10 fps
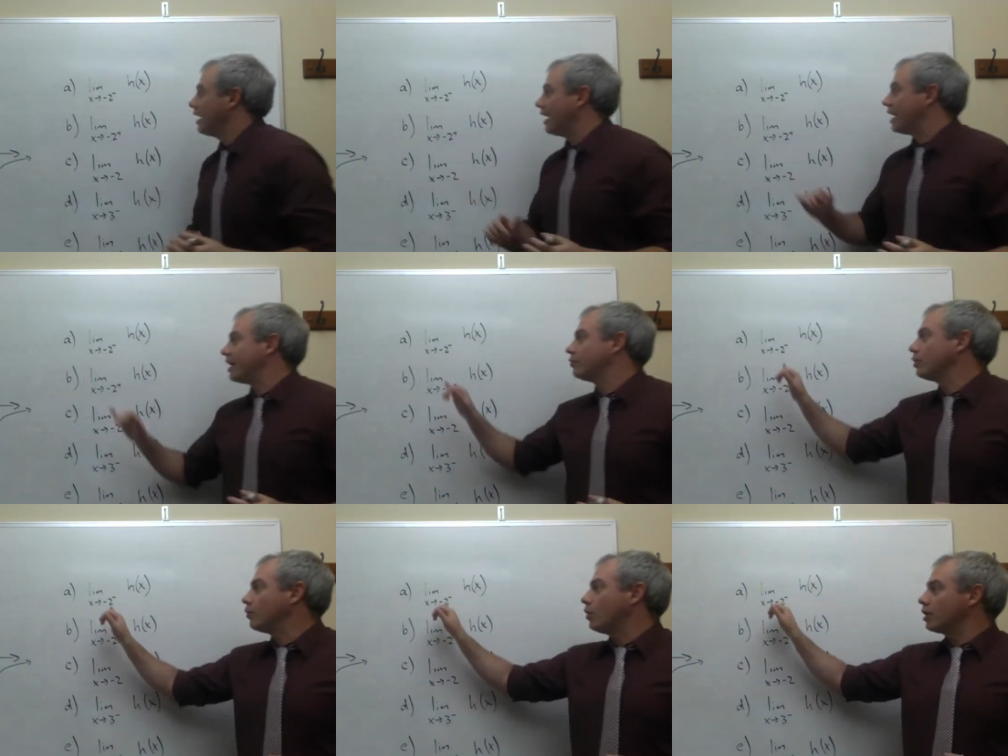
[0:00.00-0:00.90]
And
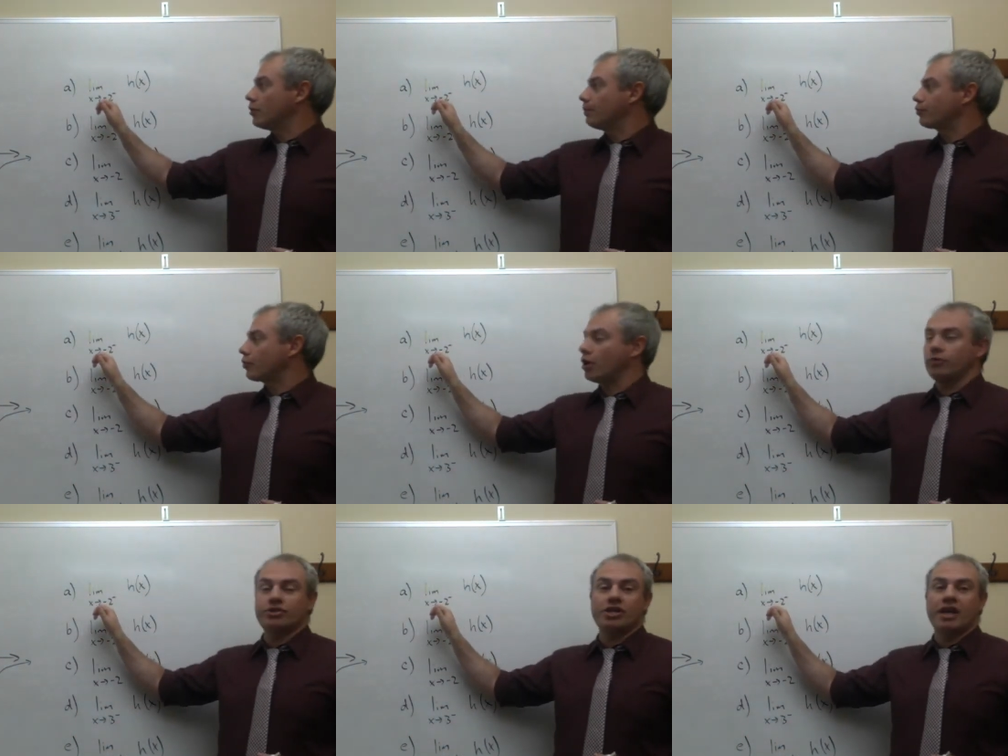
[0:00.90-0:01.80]
we want to
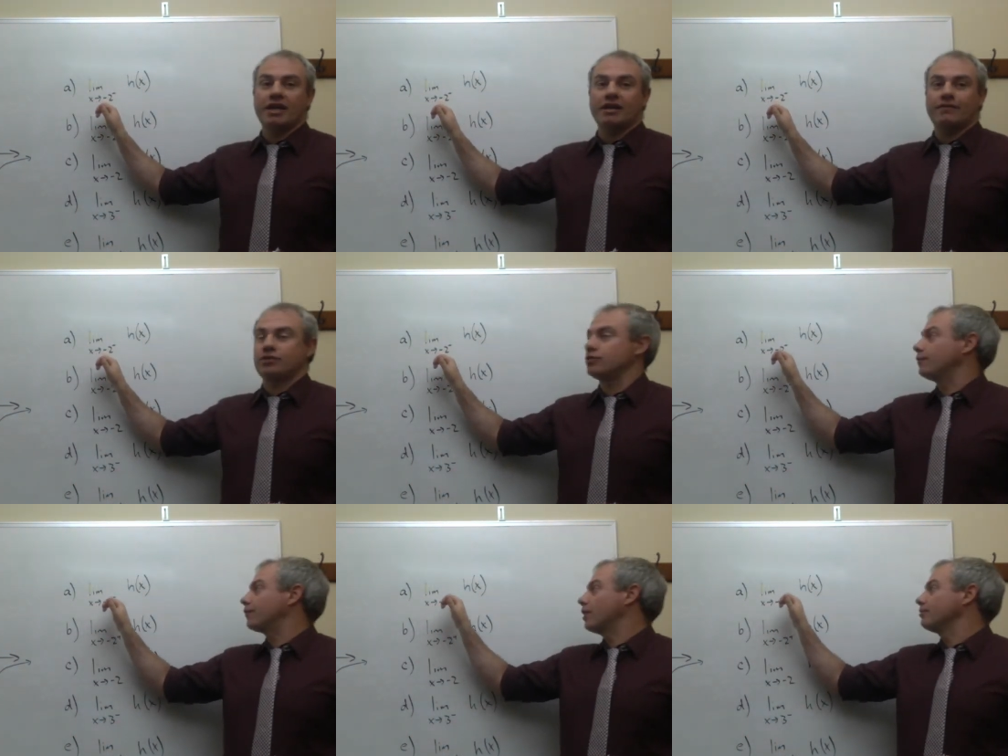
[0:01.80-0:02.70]
approach negative 2
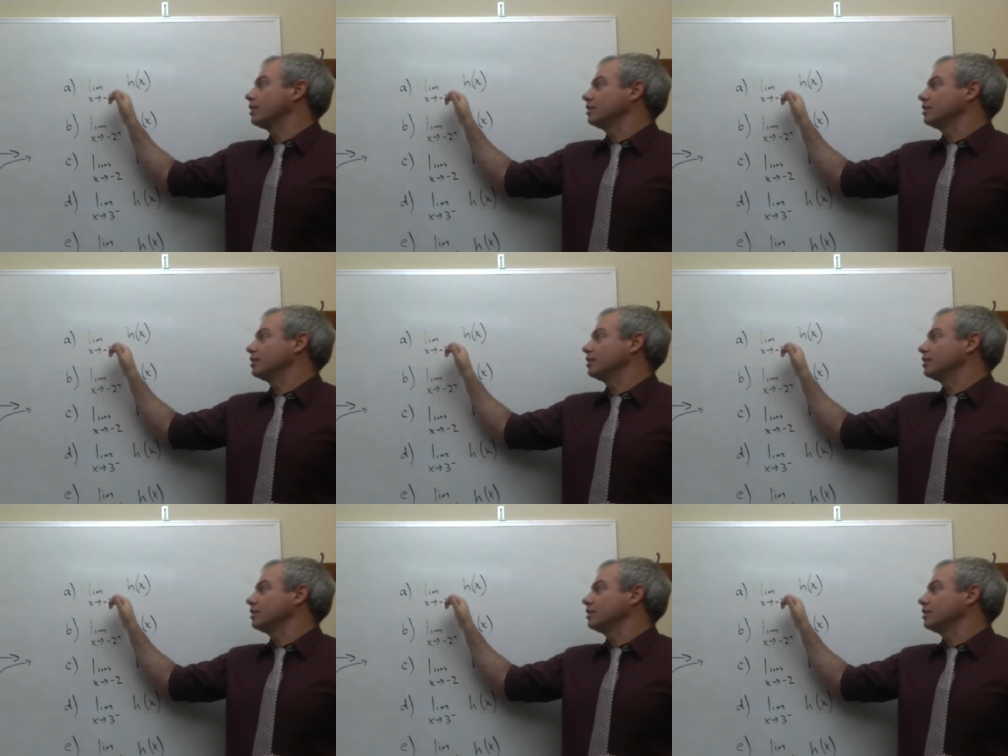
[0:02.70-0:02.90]
from the